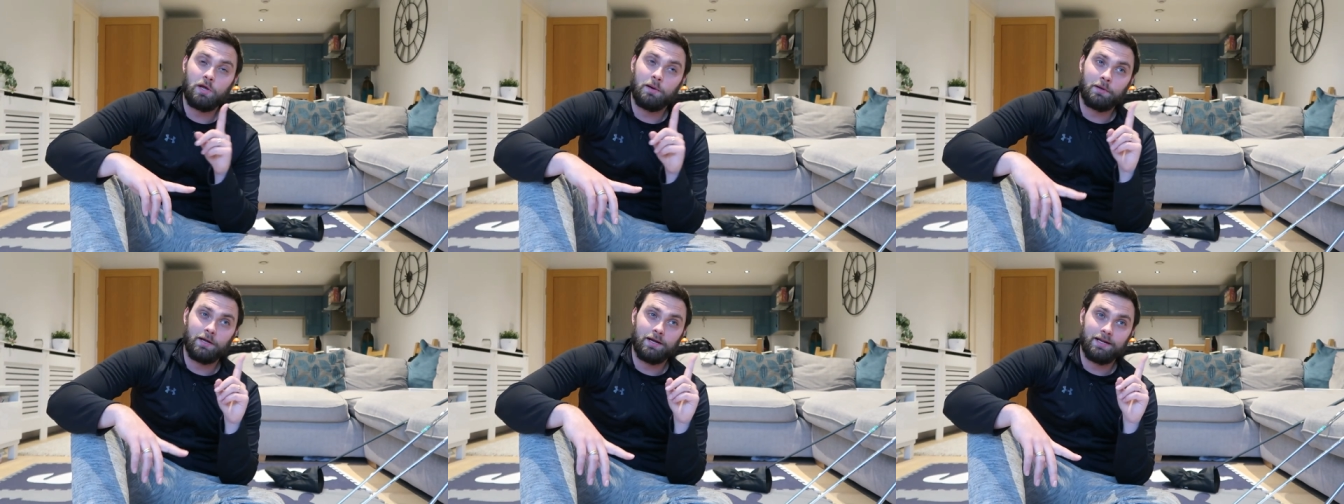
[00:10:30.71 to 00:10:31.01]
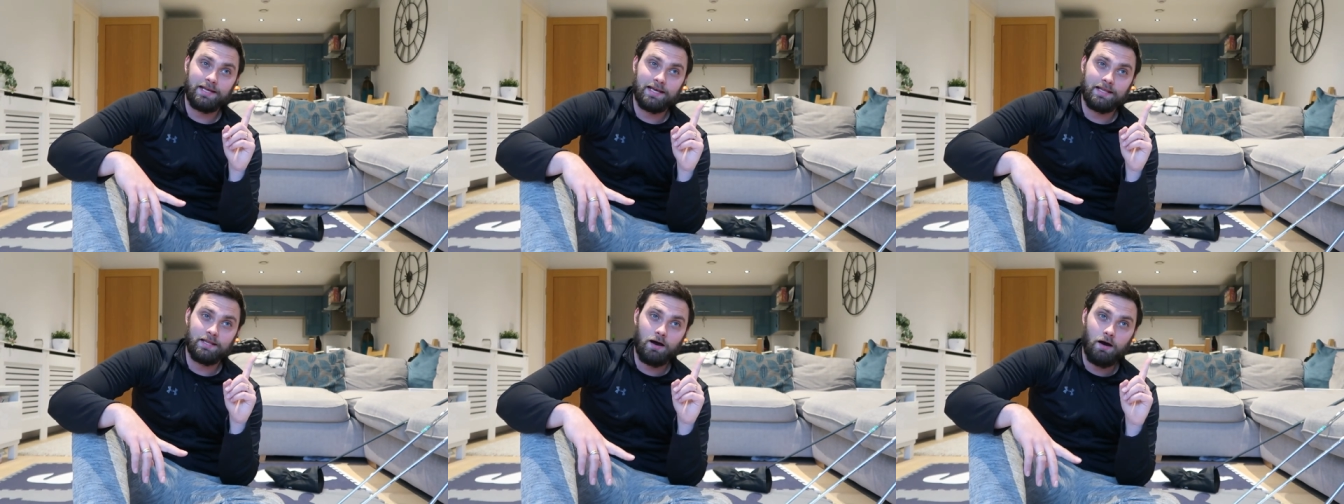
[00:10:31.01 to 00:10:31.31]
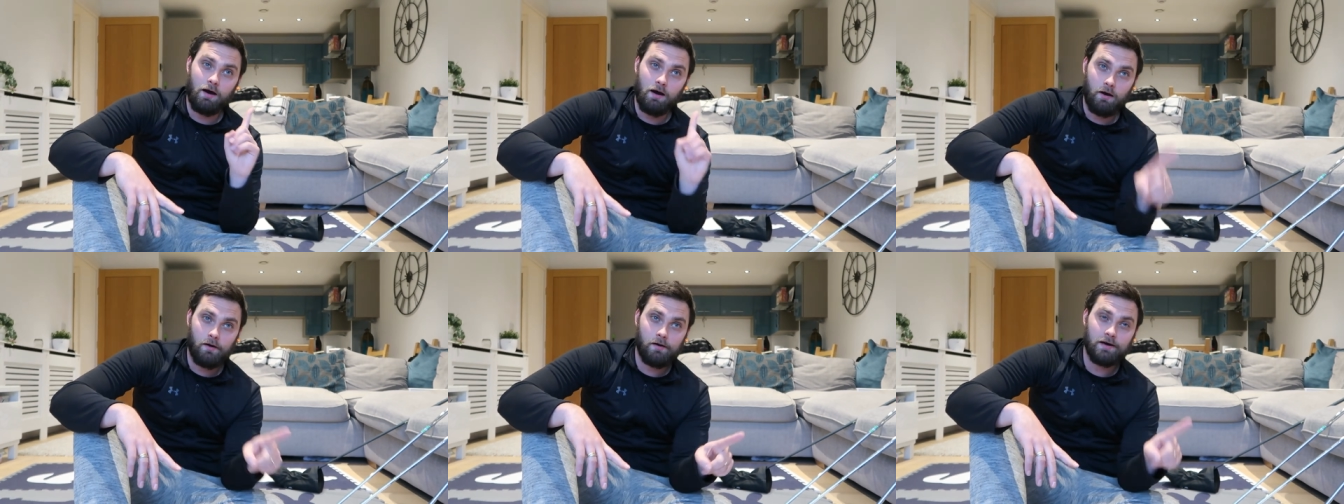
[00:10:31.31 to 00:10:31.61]
I'm gonna get
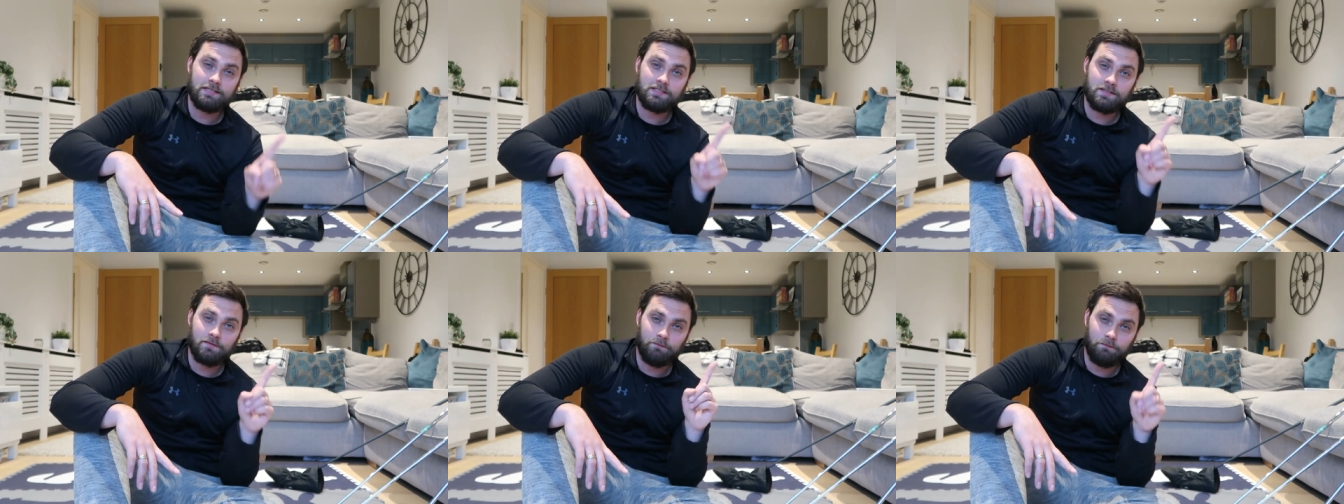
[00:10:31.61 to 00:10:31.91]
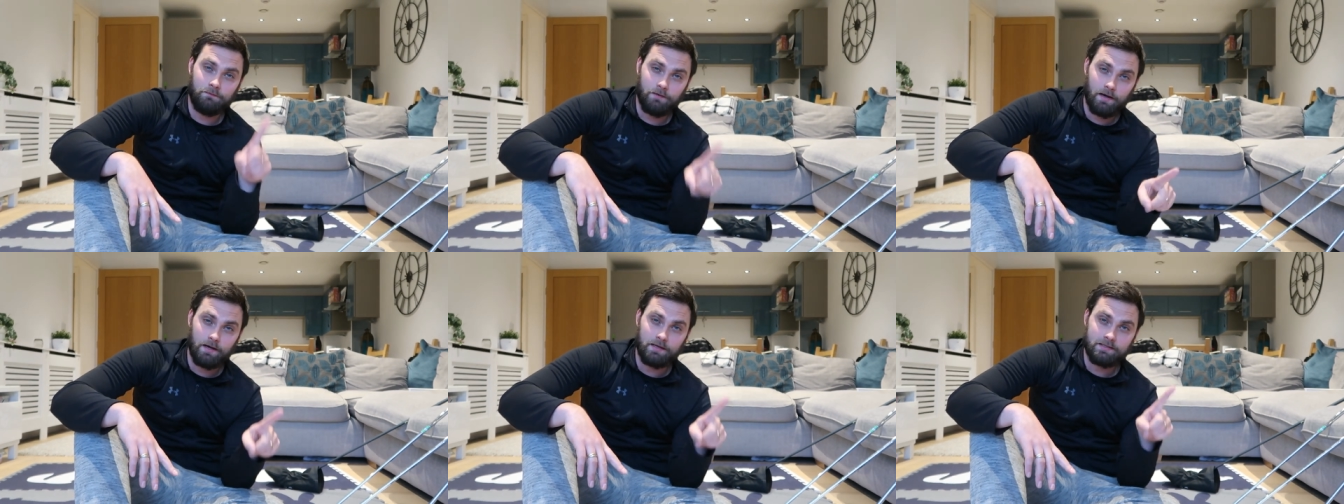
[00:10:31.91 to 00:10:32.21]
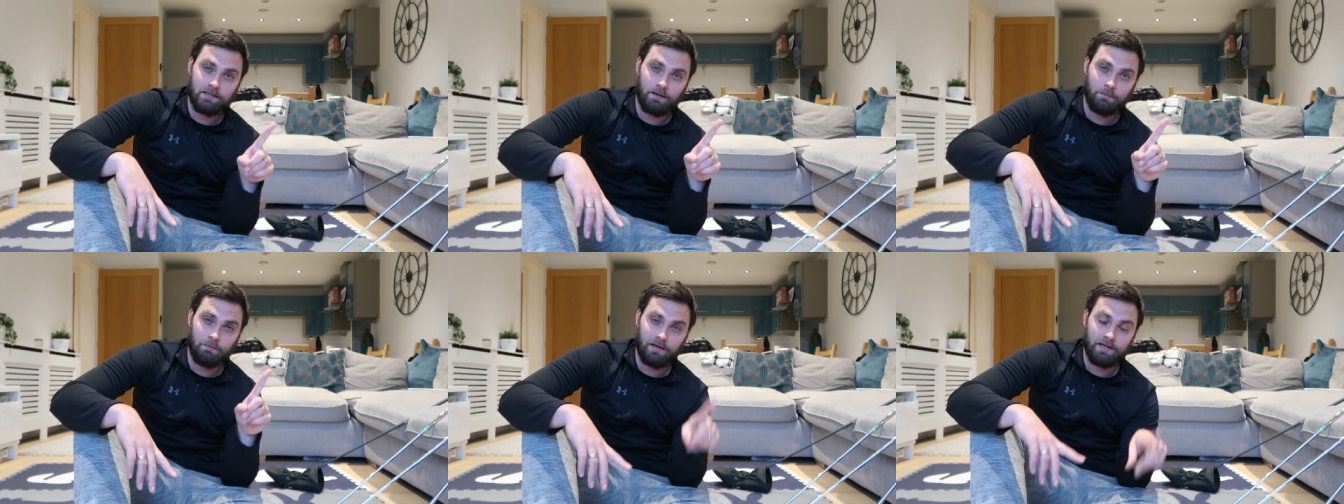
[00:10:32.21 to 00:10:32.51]
the irons
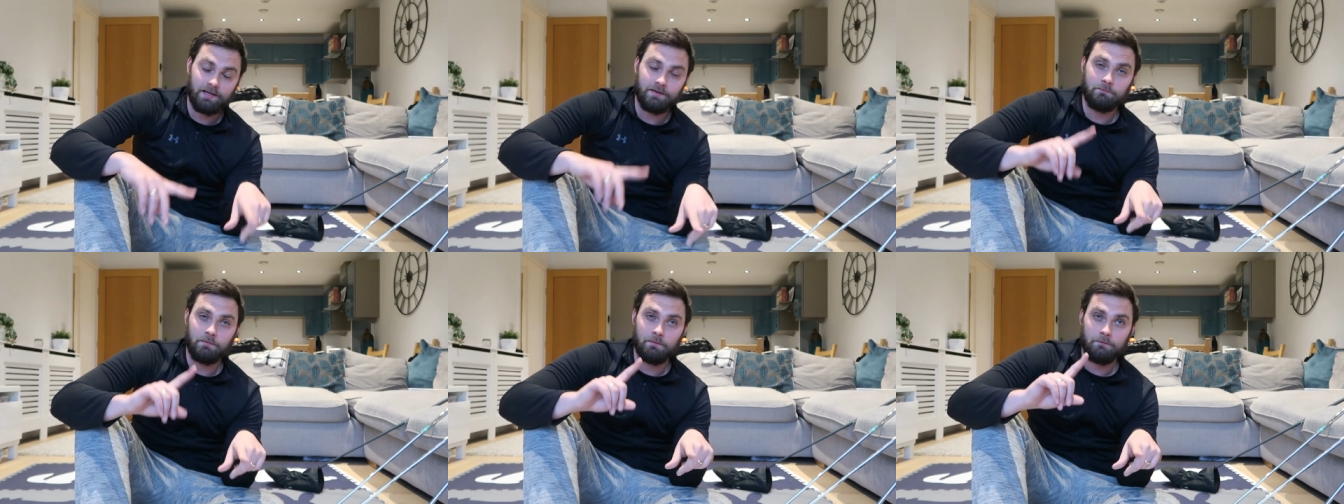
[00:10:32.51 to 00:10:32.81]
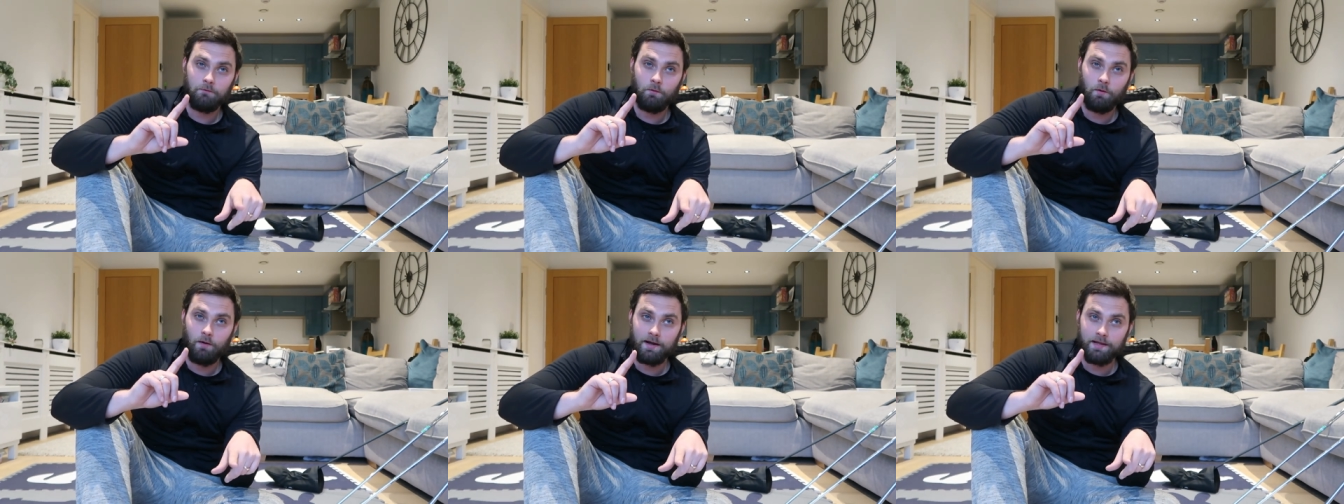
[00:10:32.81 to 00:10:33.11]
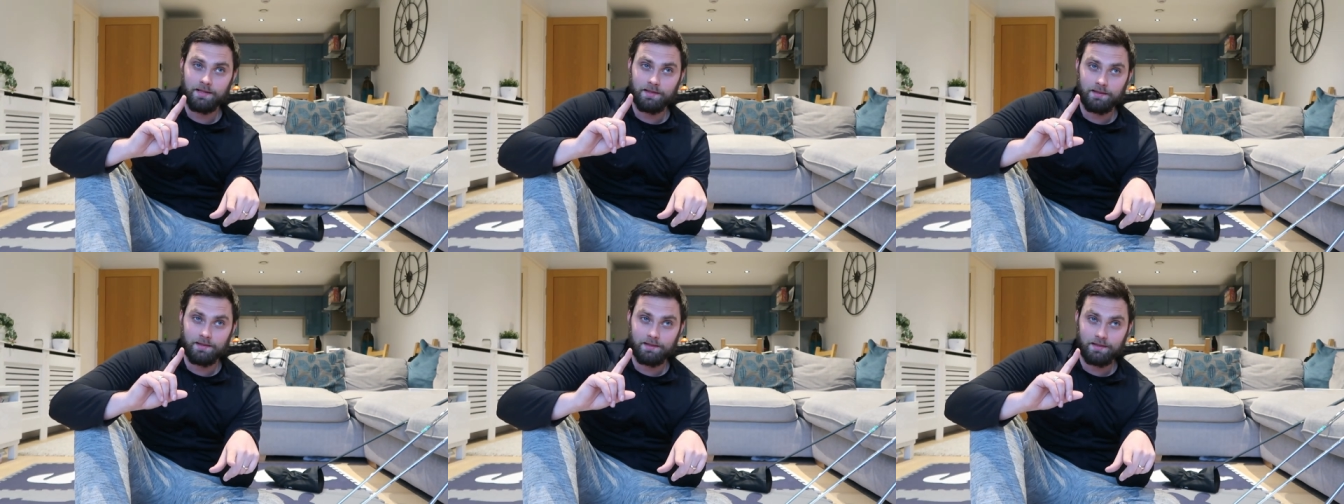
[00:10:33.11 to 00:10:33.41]
first, I believe, before
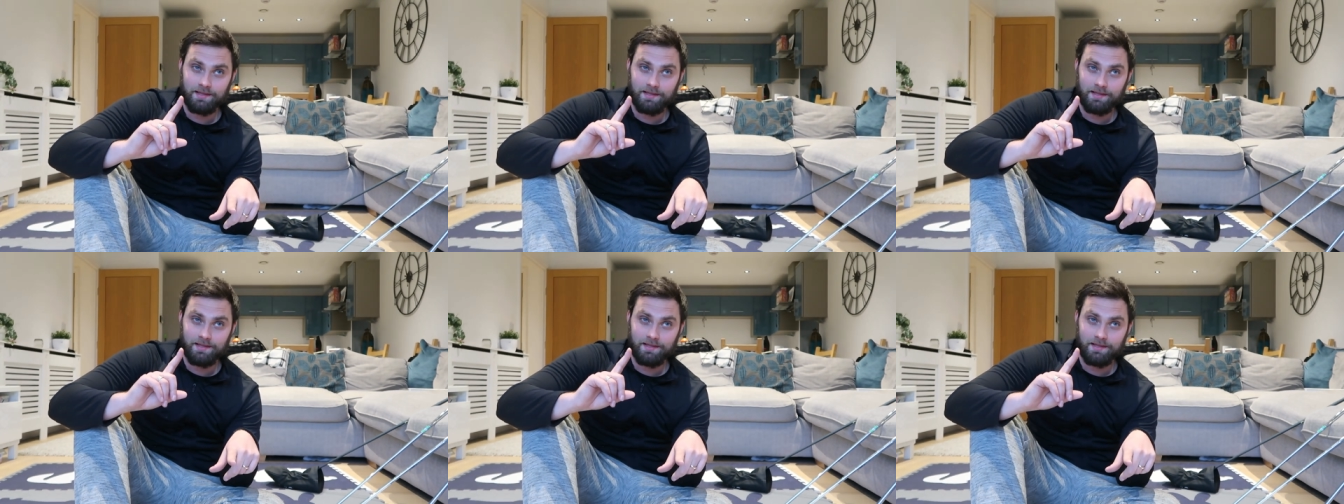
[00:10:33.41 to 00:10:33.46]
I